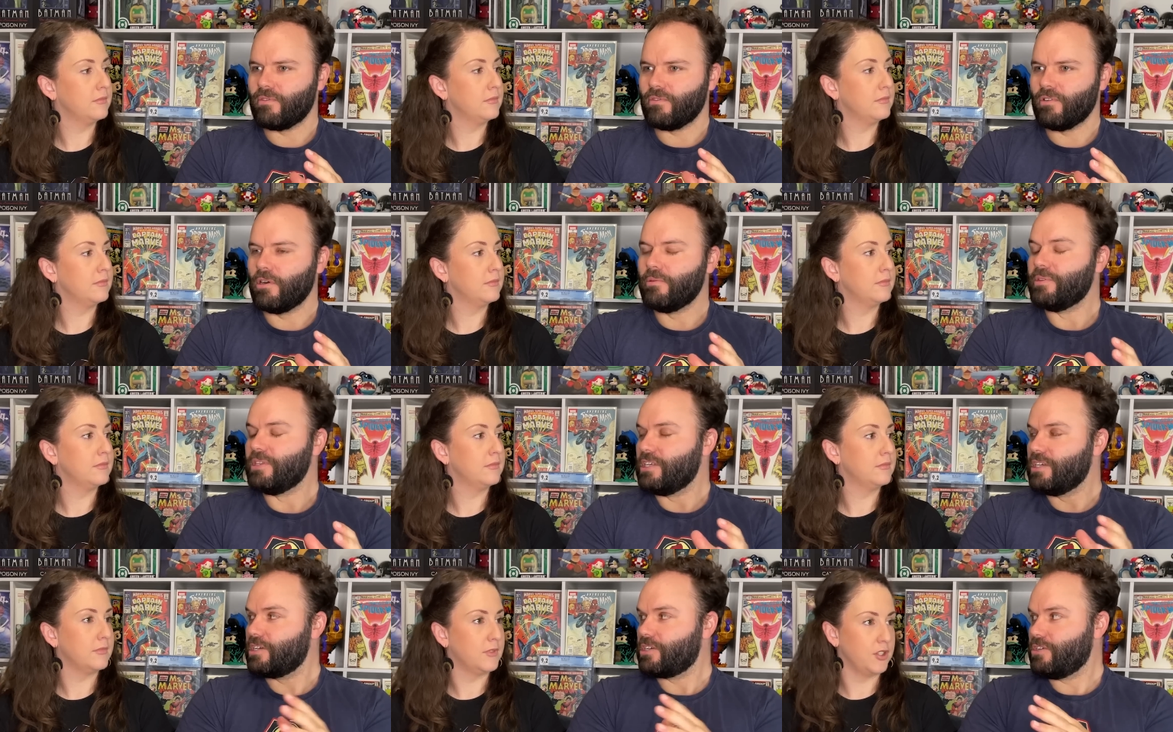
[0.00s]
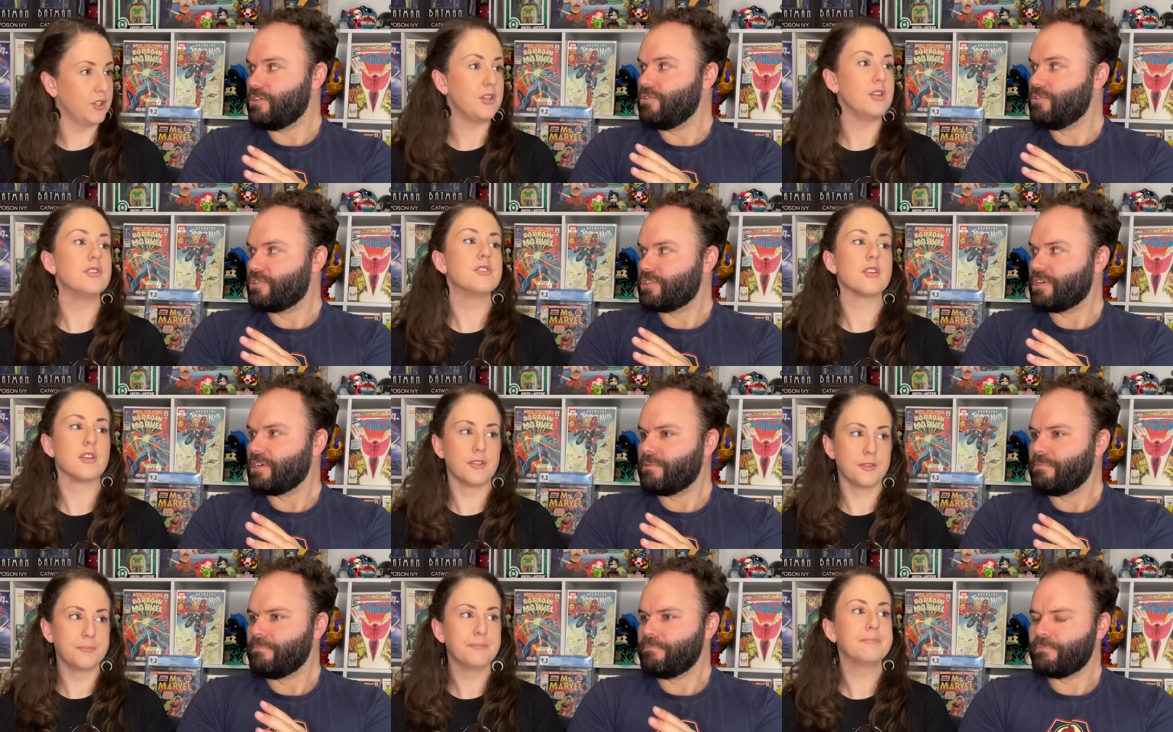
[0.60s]
Speaker 1: Ronan the
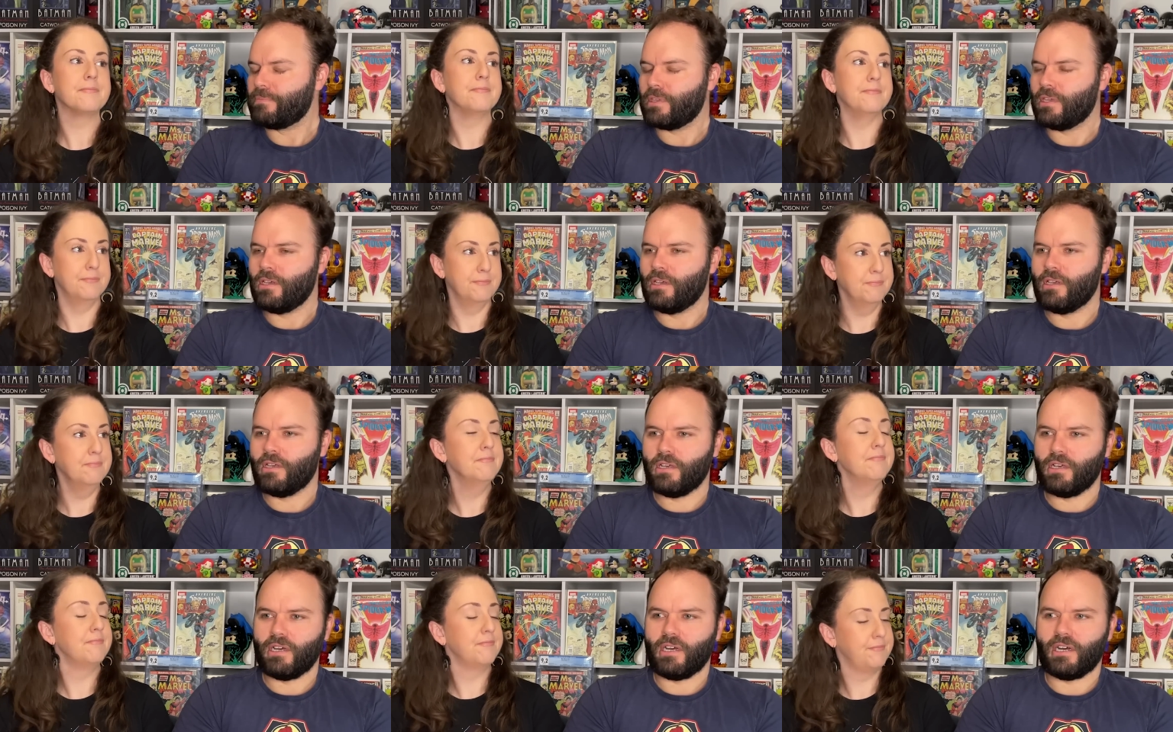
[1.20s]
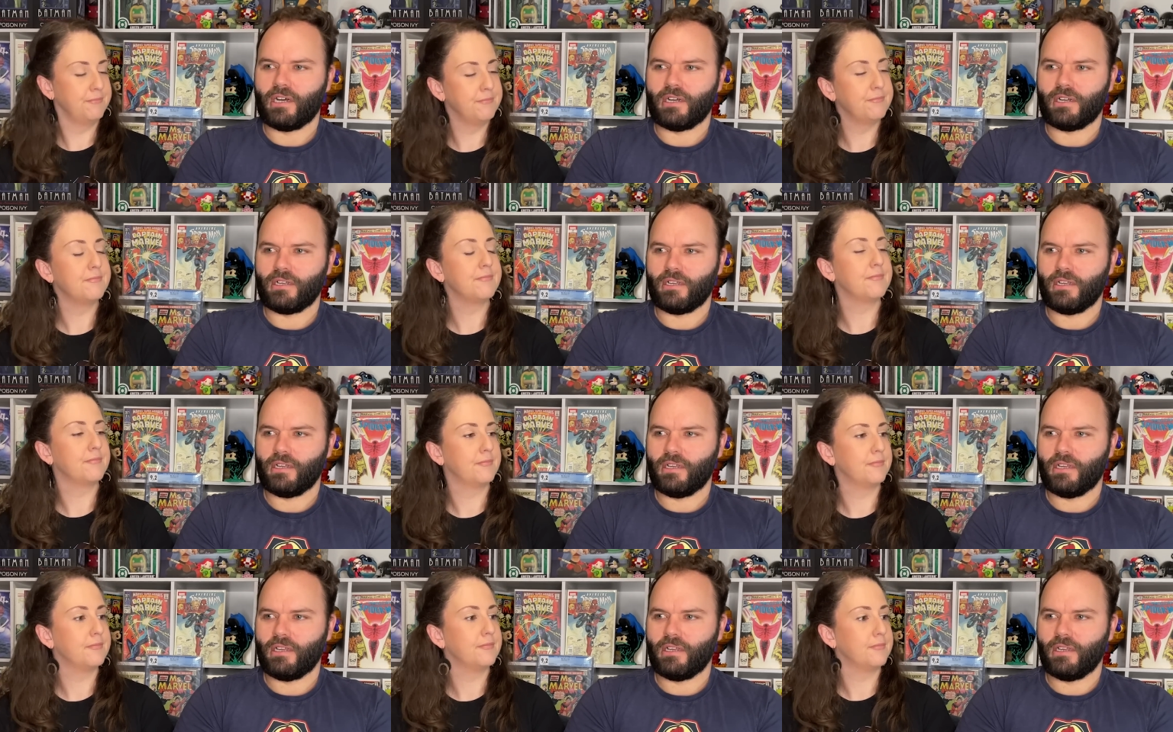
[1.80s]
Accuser? Accuser. Mm. Uh,
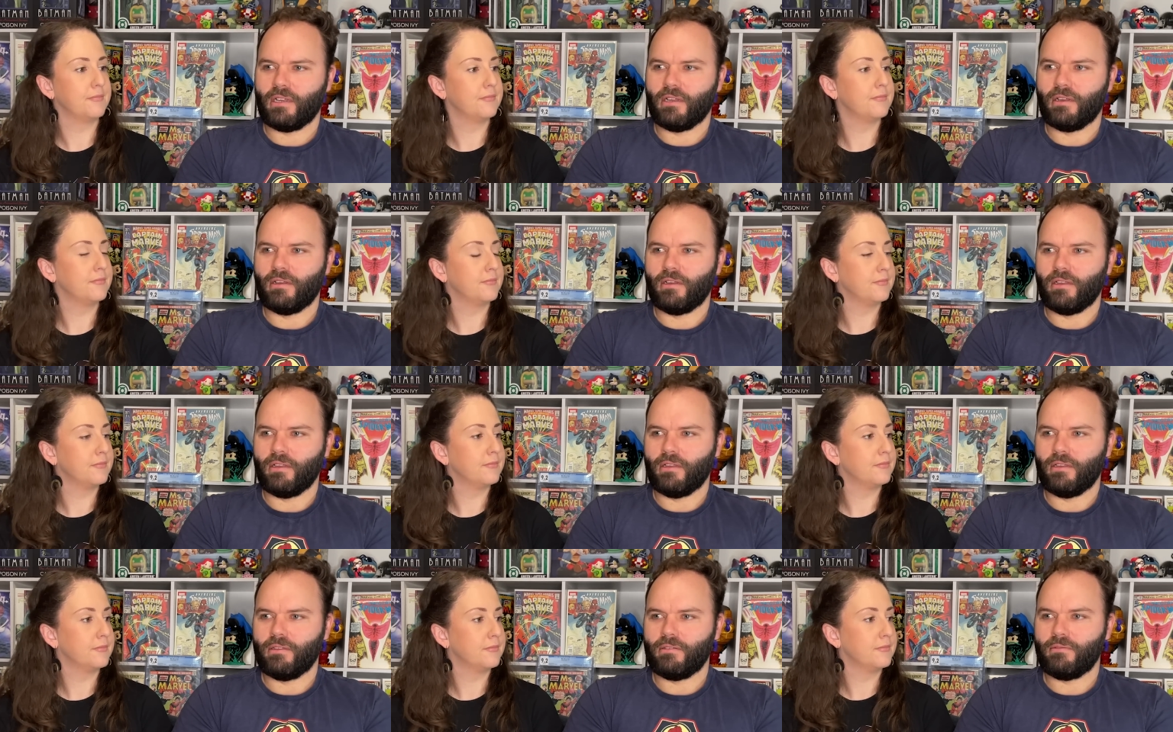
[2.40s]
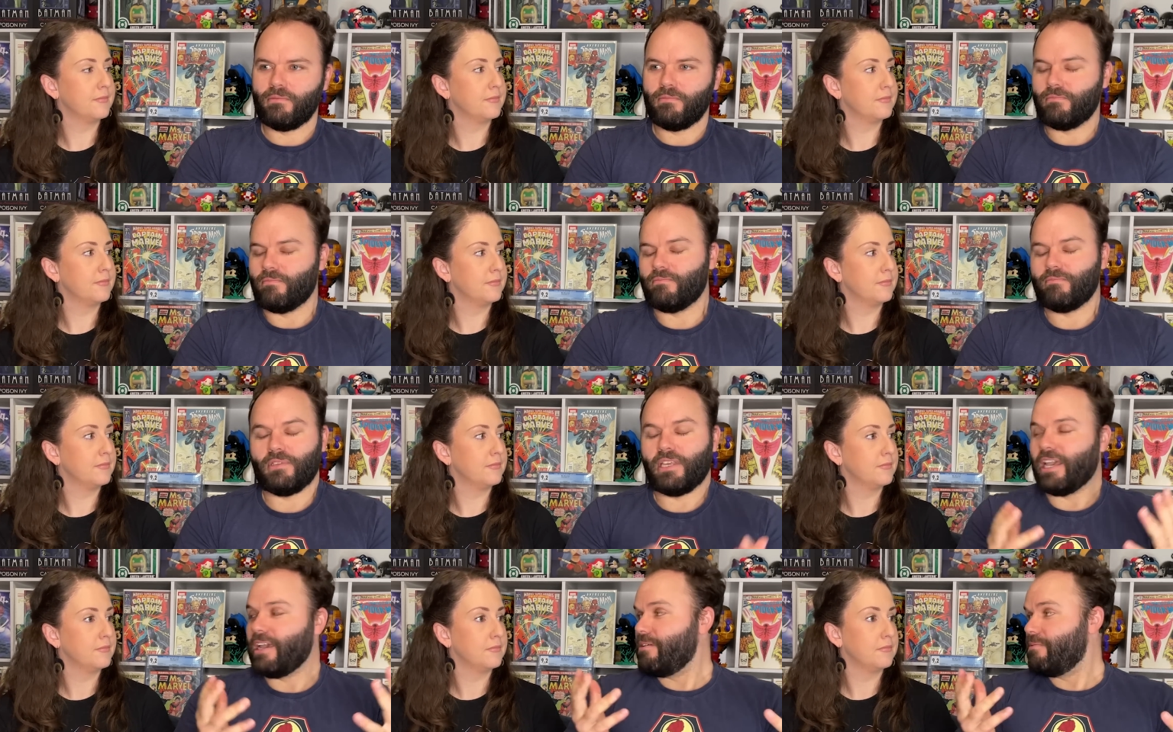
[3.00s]

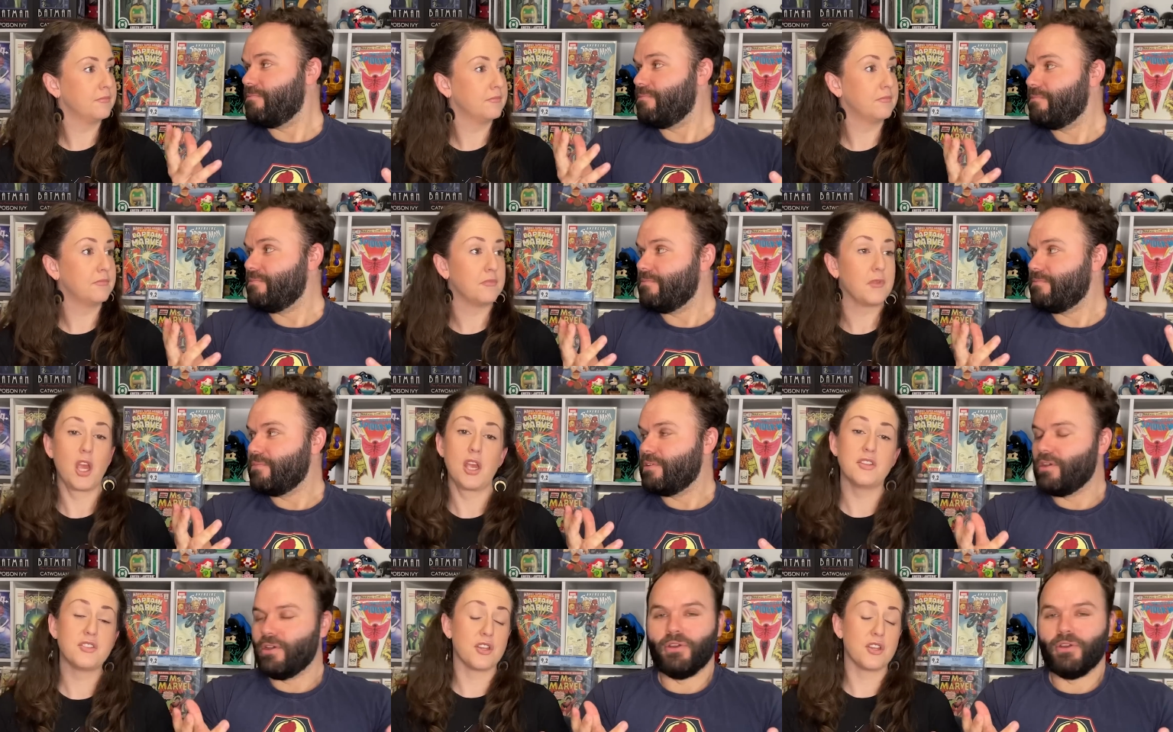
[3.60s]
yeah, it's